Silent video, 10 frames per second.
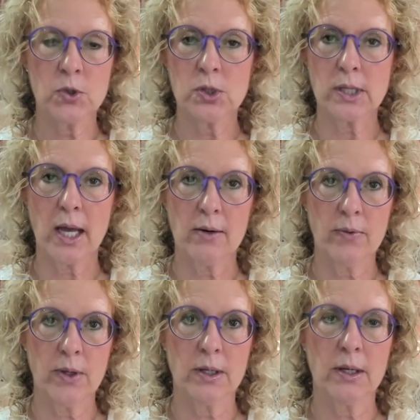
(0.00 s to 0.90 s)
just kind
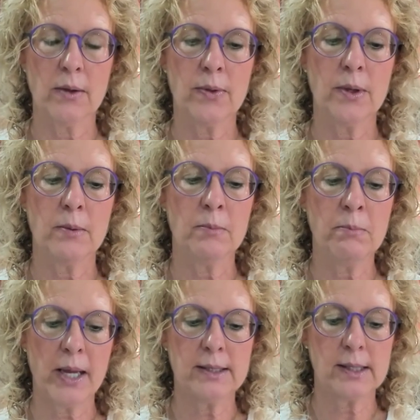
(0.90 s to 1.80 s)
of the
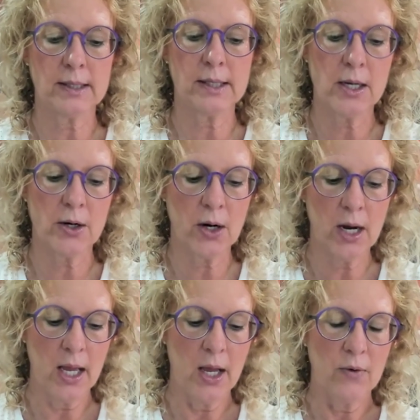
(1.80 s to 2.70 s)
basics here